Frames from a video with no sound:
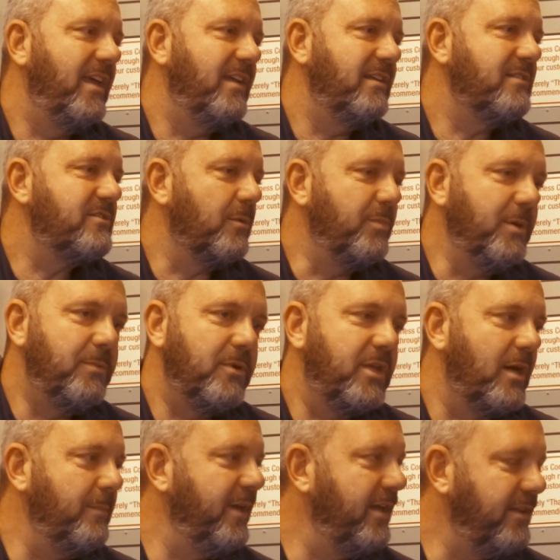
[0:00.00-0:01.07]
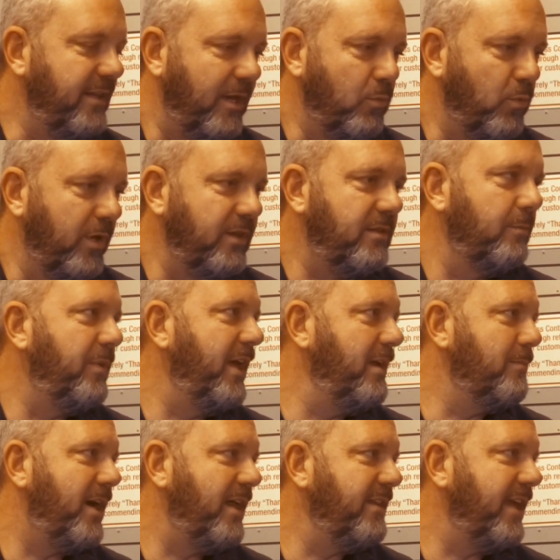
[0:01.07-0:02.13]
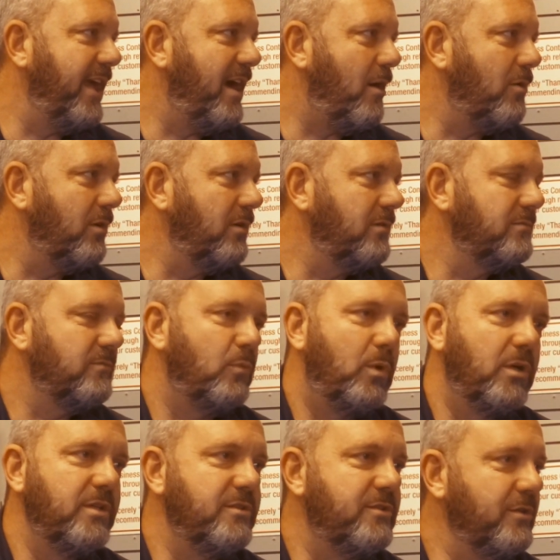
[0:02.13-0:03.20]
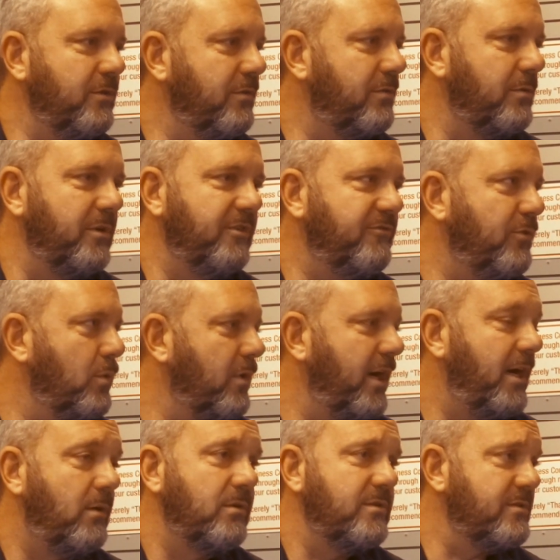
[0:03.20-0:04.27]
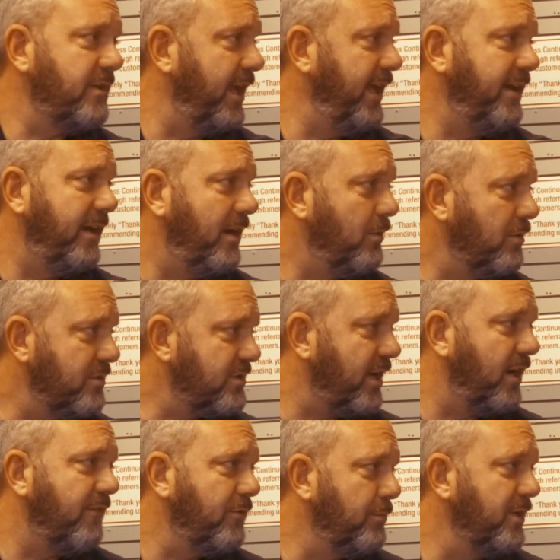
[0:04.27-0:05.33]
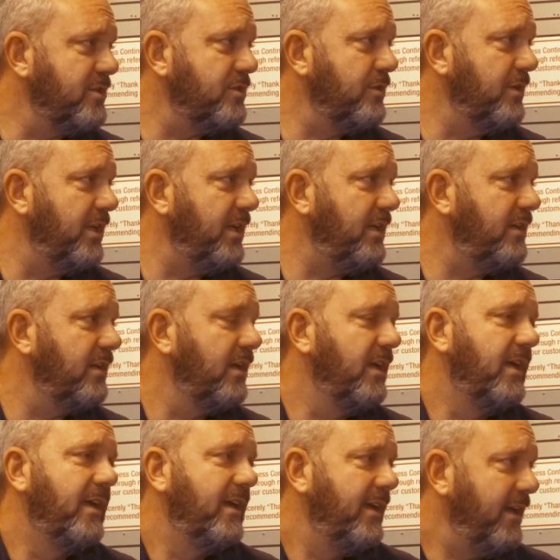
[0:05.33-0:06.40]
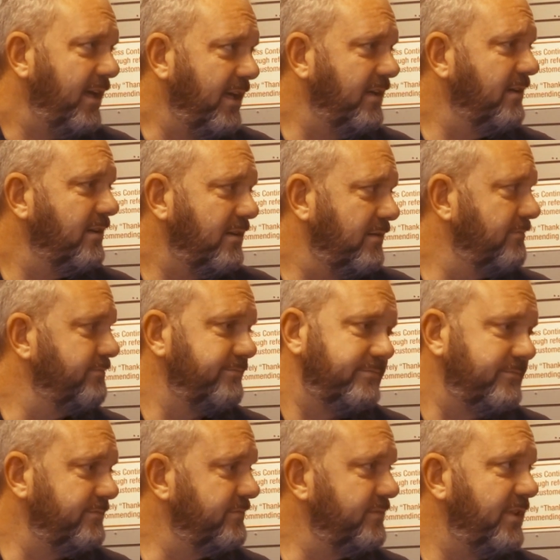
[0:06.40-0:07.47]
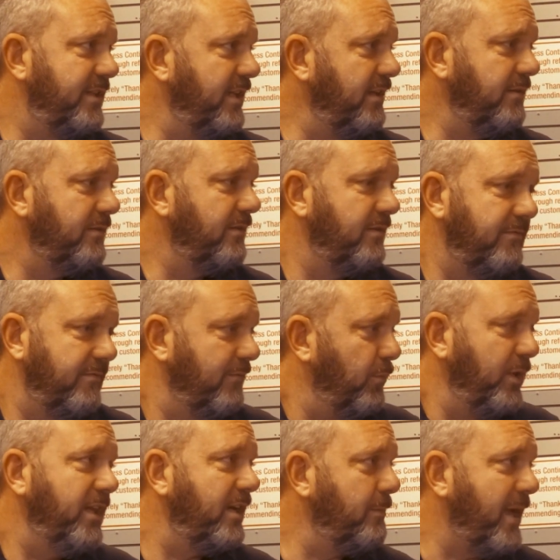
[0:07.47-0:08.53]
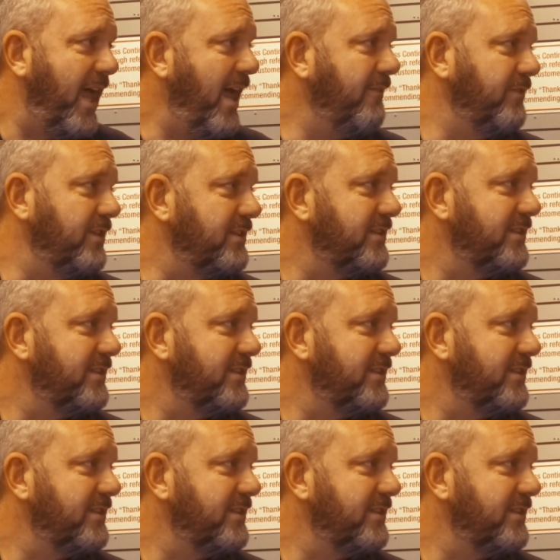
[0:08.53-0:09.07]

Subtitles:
And so people come in, they rent the bay by the hour, 1, 2, 3, 4 hours, 8 hours, however much you need, and then we let them have it.